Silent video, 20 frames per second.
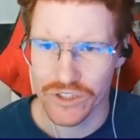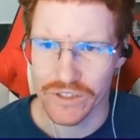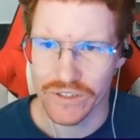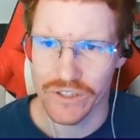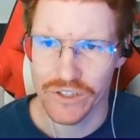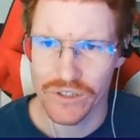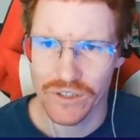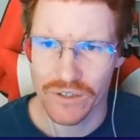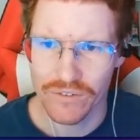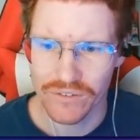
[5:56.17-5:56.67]
Then
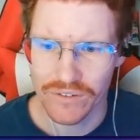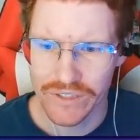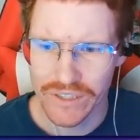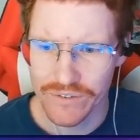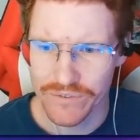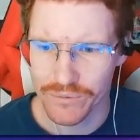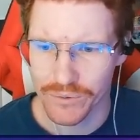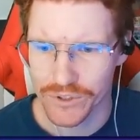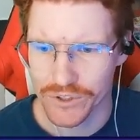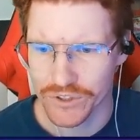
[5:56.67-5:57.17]
you have
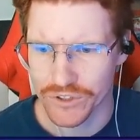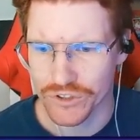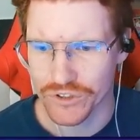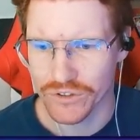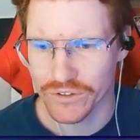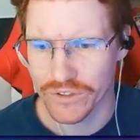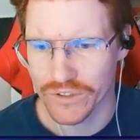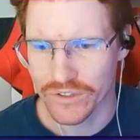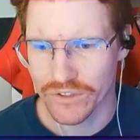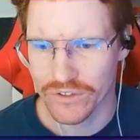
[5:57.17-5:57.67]
Leaf, which is
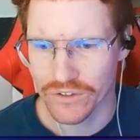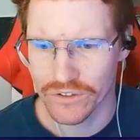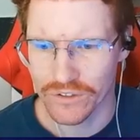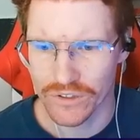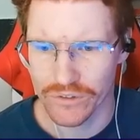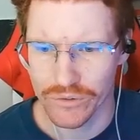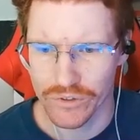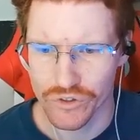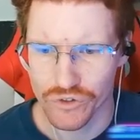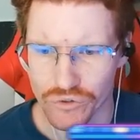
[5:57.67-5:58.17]
during this turn, the
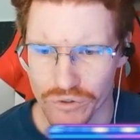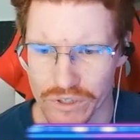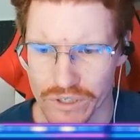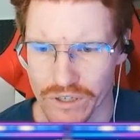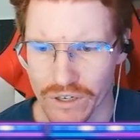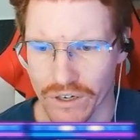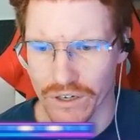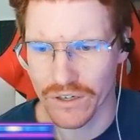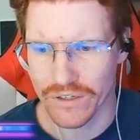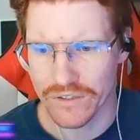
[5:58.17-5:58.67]
retreat
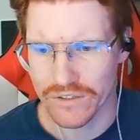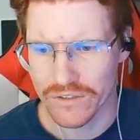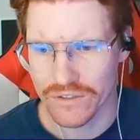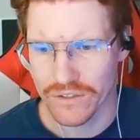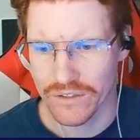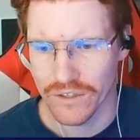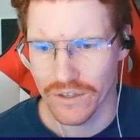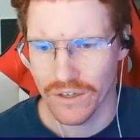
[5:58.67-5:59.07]
cost